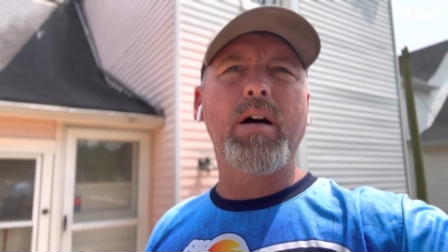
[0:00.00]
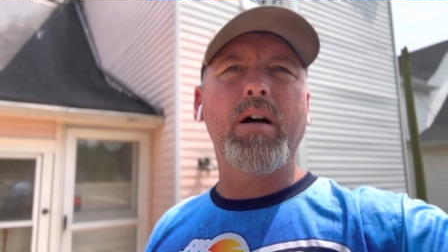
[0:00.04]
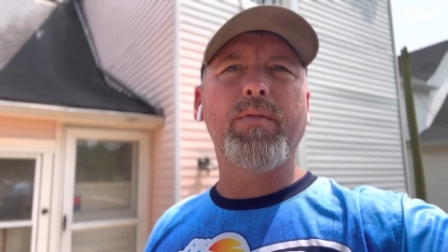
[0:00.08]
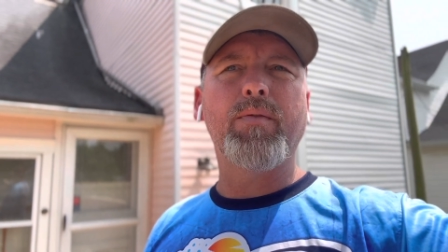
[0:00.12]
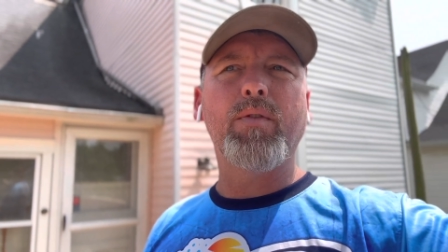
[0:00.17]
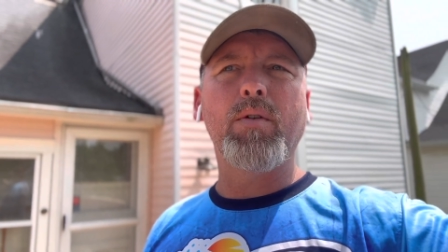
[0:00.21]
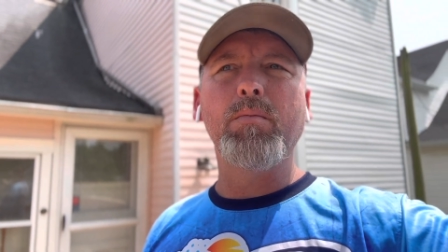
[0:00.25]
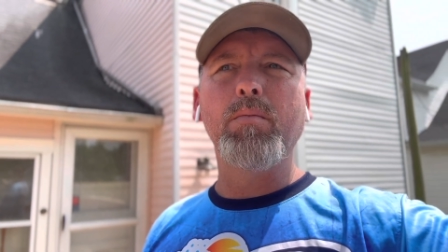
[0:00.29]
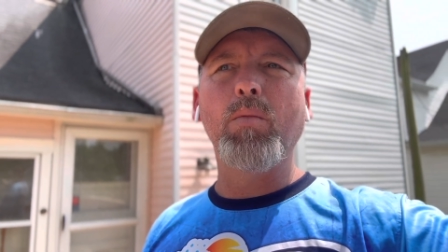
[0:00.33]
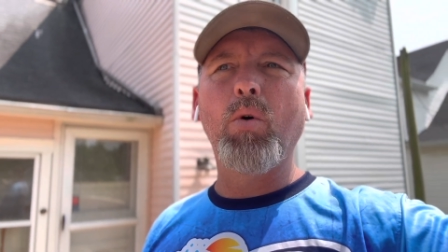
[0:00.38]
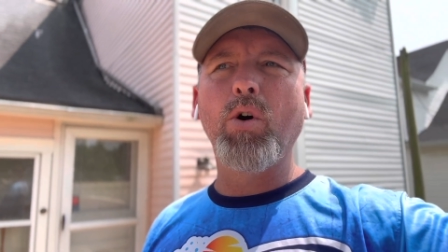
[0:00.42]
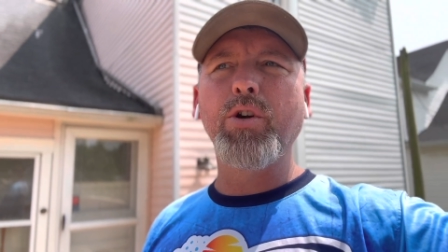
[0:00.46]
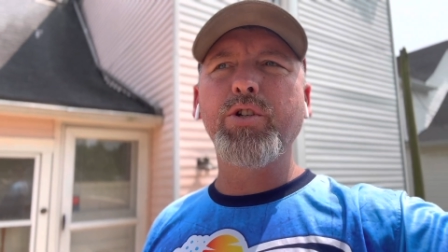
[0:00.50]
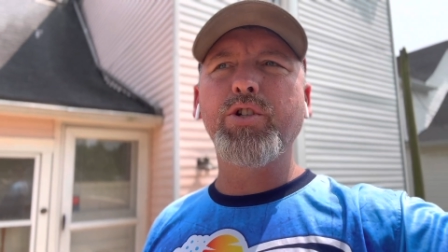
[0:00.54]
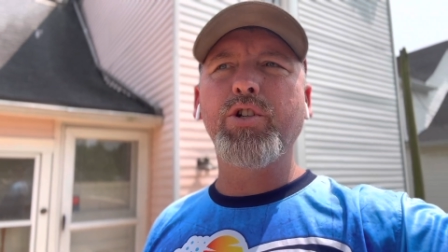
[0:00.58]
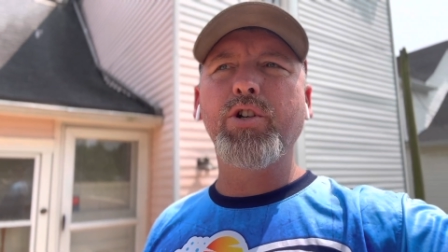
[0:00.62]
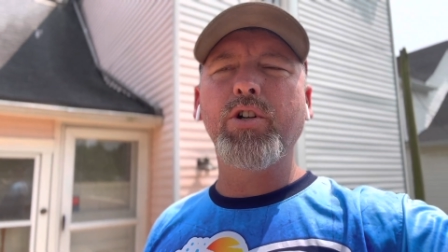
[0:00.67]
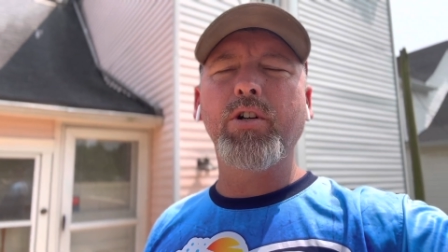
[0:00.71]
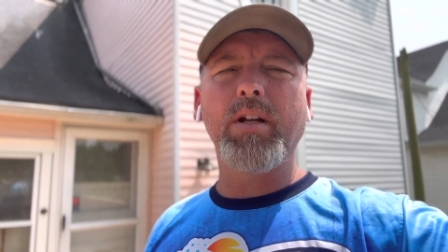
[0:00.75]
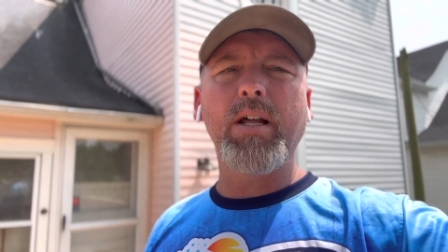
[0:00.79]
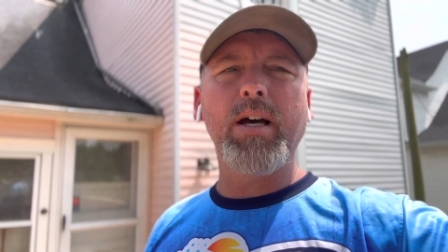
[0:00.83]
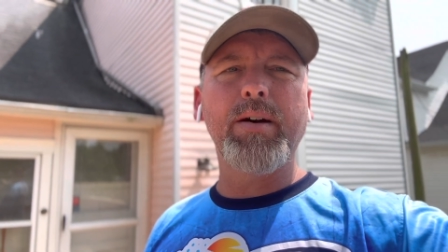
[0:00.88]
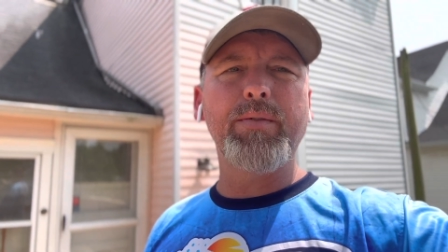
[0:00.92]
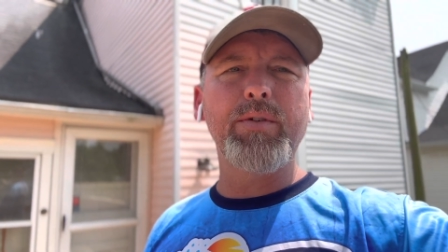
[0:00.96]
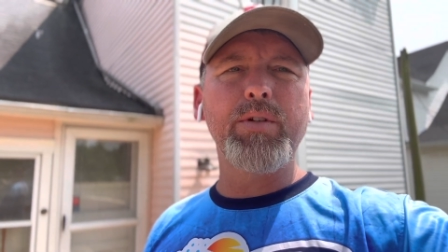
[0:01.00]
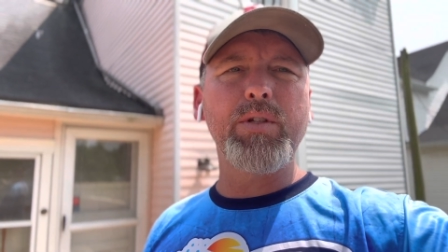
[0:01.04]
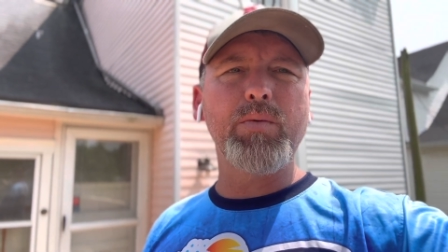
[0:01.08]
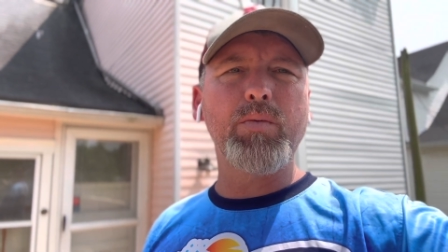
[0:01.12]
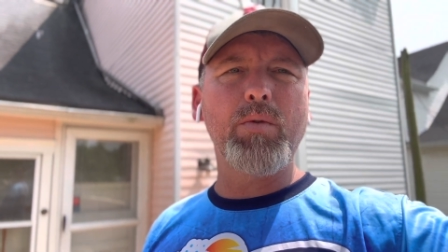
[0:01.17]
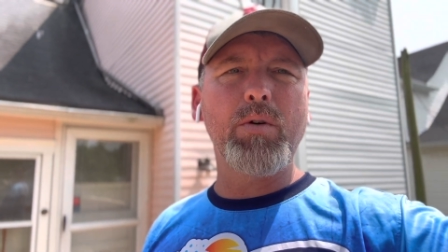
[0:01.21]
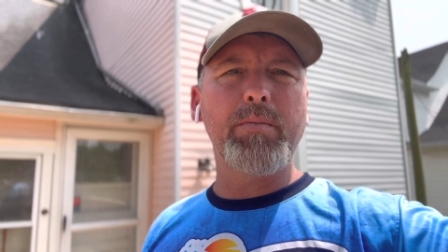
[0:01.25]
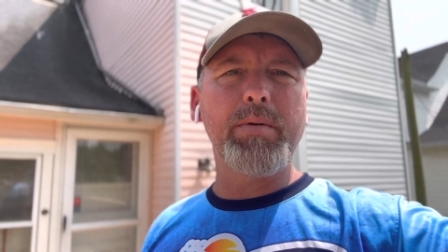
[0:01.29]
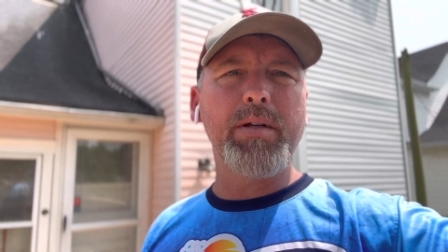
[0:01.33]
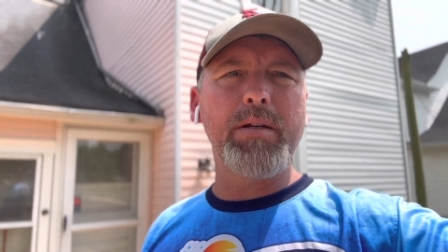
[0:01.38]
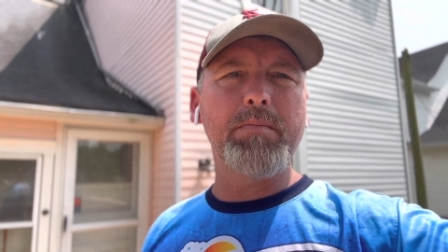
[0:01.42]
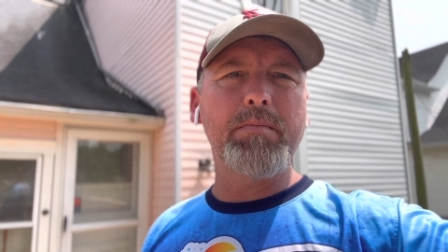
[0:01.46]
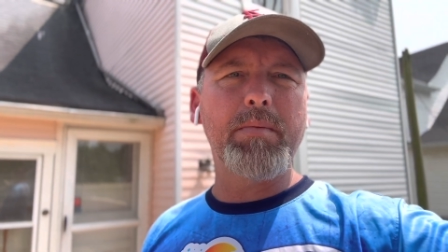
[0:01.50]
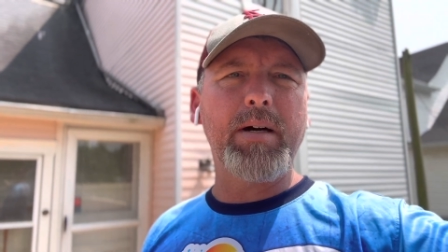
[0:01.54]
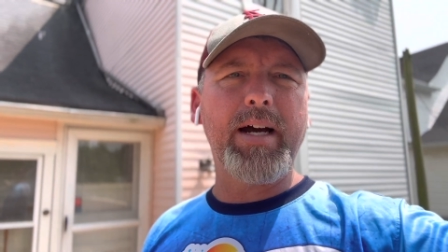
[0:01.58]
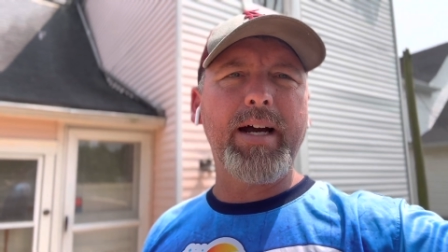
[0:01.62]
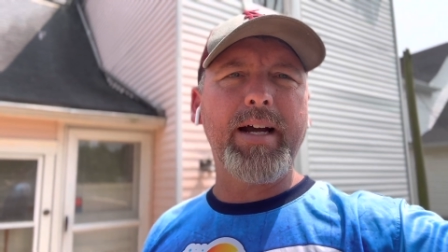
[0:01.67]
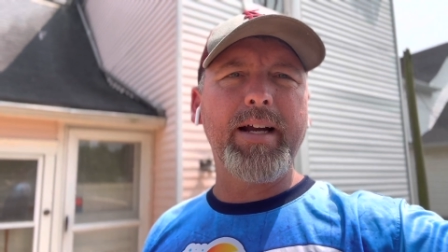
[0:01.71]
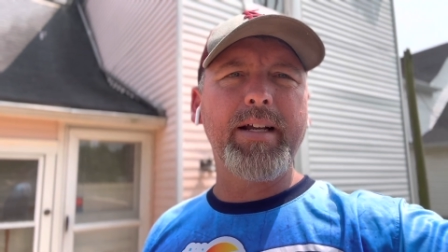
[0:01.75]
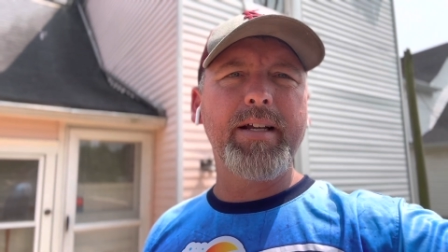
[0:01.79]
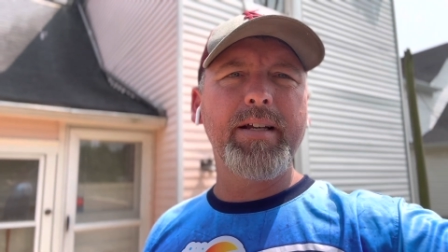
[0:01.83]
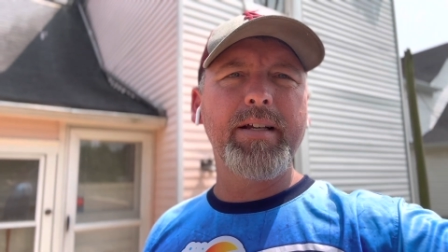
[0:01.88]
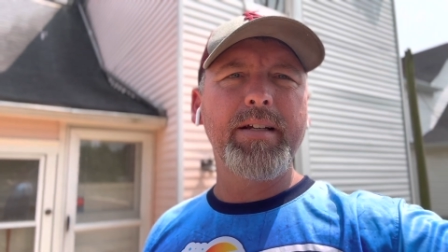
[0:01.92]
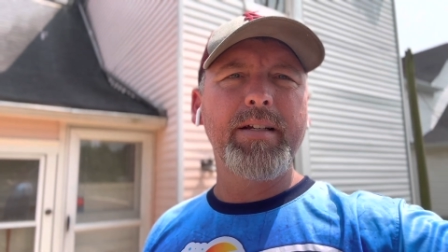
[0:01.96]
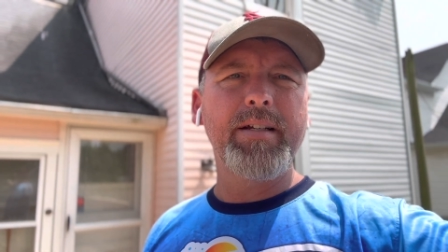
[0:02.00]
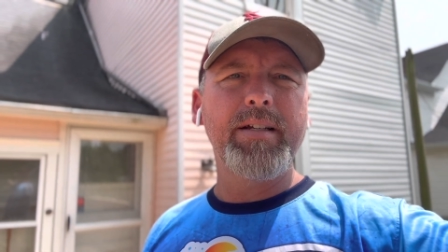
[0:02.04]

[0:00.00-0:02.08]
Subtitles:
for moisture levels, we'll be back